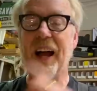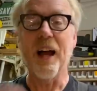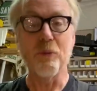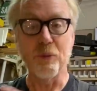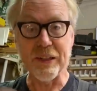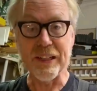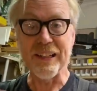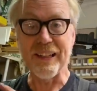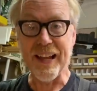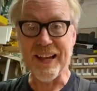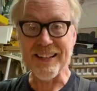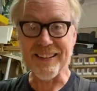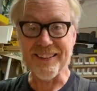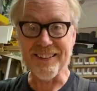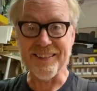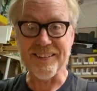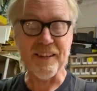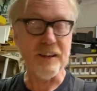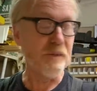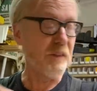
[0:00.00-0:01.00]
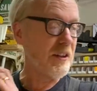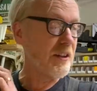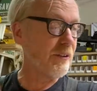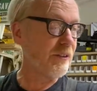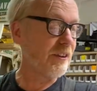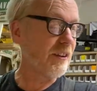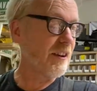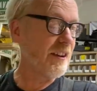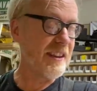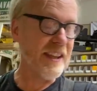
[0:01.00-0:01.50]
I really like this stuff. I
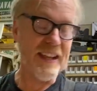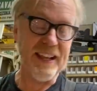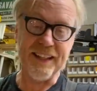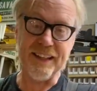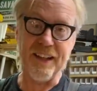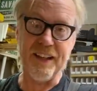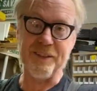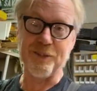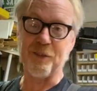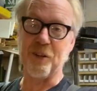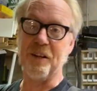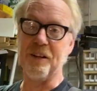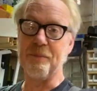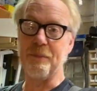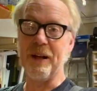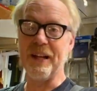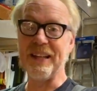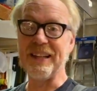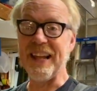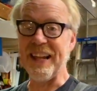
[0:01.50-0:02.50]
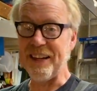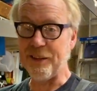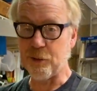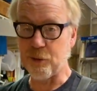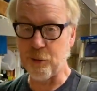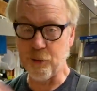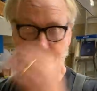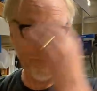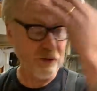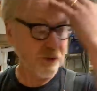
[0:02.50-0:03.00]
use it on the headliner on my Land
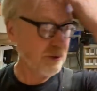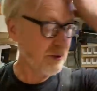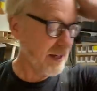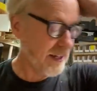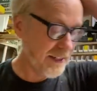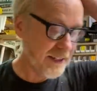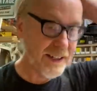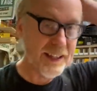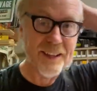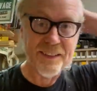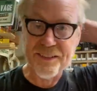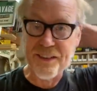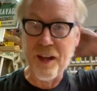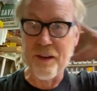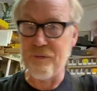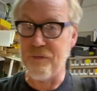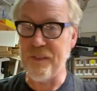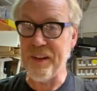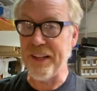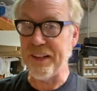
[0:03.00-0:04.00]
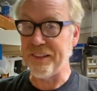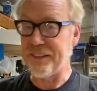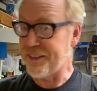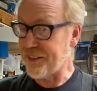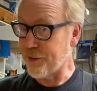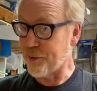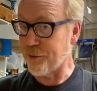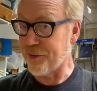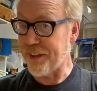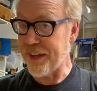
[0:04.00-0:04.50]
Cruiser, and it has not failed
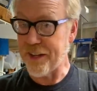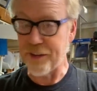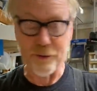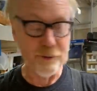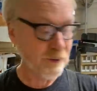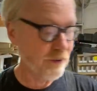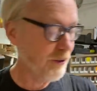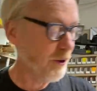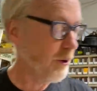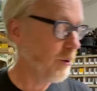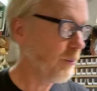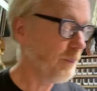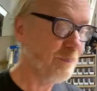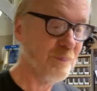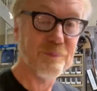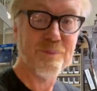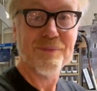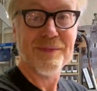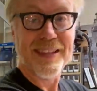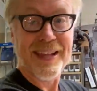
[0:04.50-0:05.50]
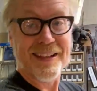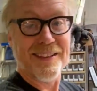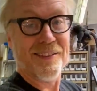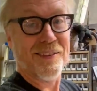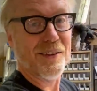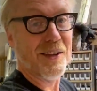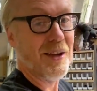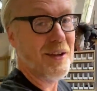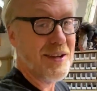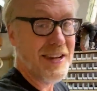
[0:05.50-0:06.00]
years later. So that's
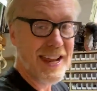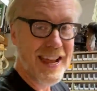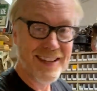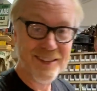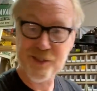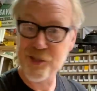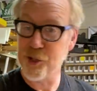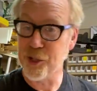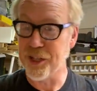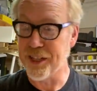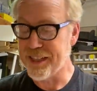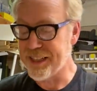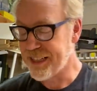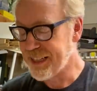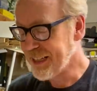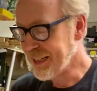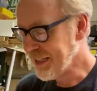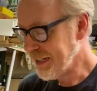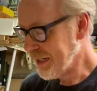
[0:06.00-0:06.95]
a net good.